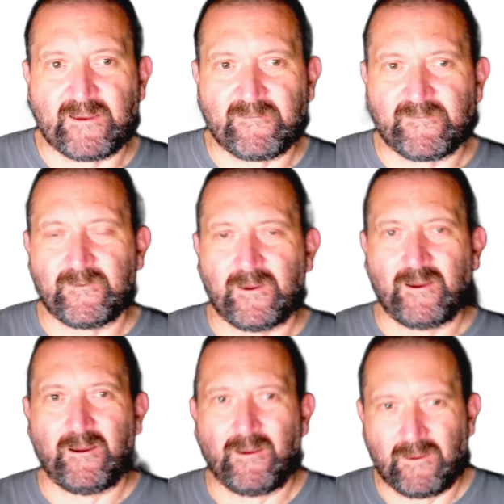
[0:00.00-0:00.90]
I've
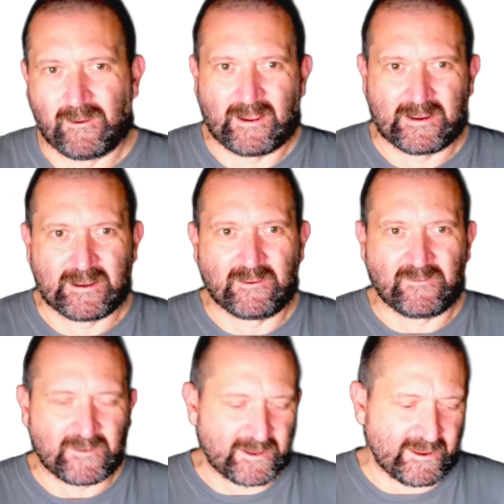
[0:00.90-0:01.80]

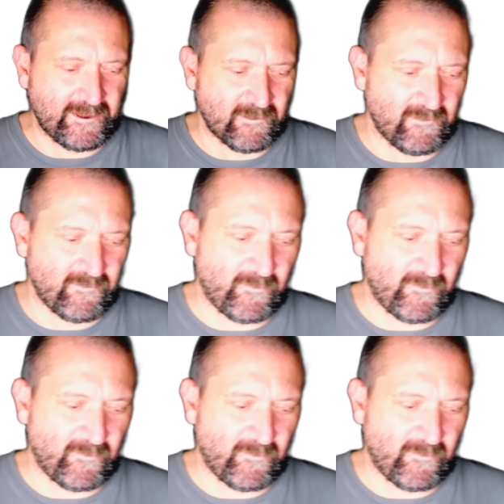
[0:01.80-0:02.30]
highlighted here, the